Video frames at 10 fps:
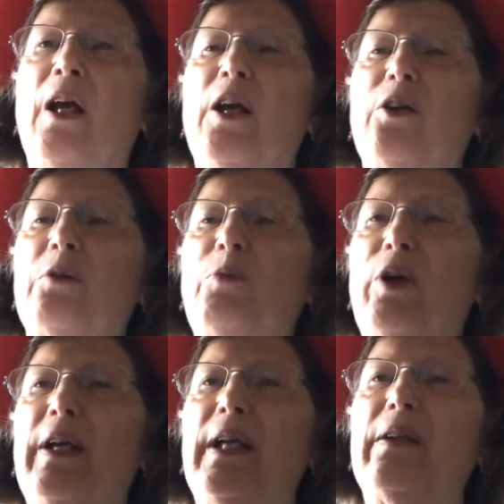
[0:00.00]
Good
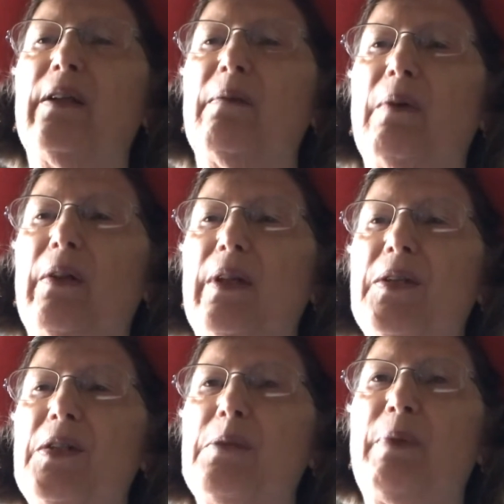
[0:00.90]
morning. This
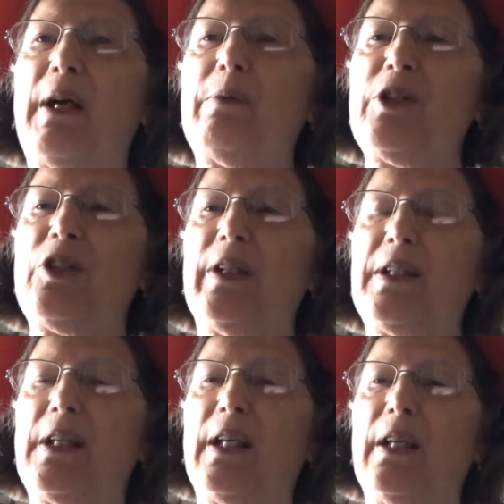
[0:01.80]
is Barbara
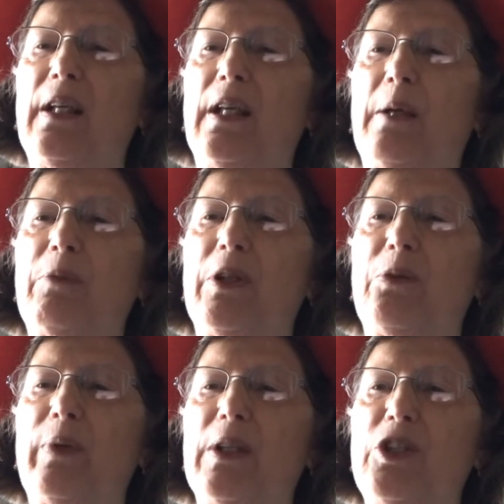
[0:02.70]
Schlichting, and I'm going to
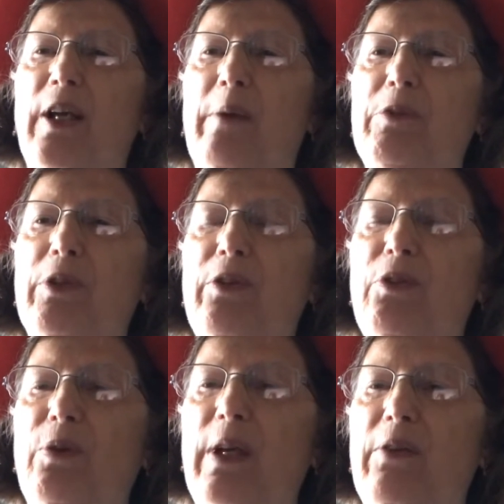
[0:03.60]
read Chapter
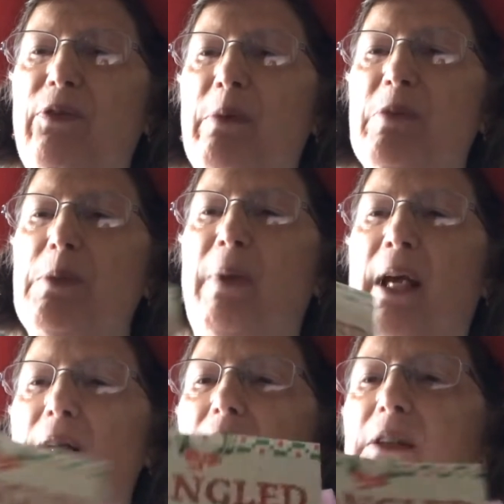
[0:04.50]
3 from Spangled to